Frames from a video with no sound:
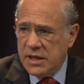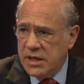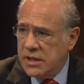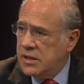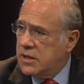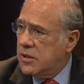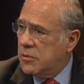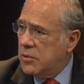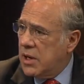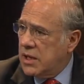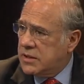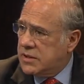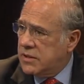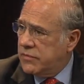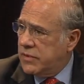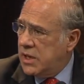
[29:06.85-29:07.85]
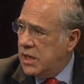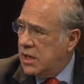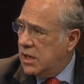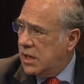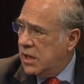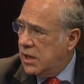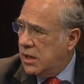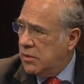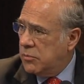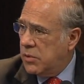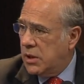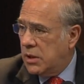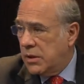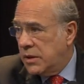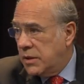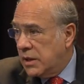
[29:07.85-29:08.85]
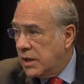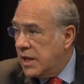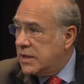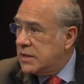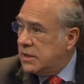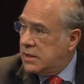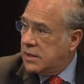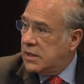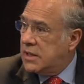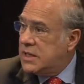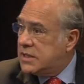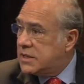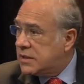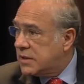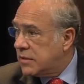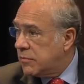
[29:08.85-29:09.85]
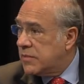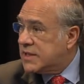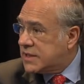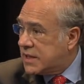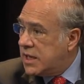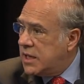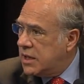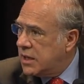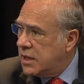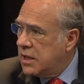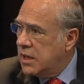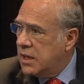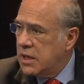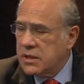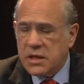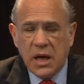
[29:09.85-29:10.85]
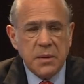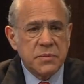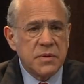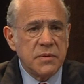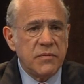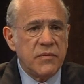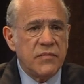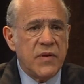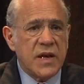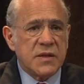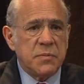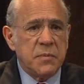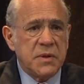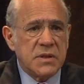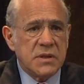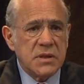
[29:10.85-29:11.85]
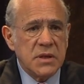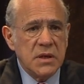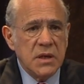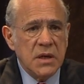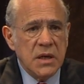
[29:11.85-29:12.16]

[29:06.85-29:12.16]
in the relatively in the least risky types of investments,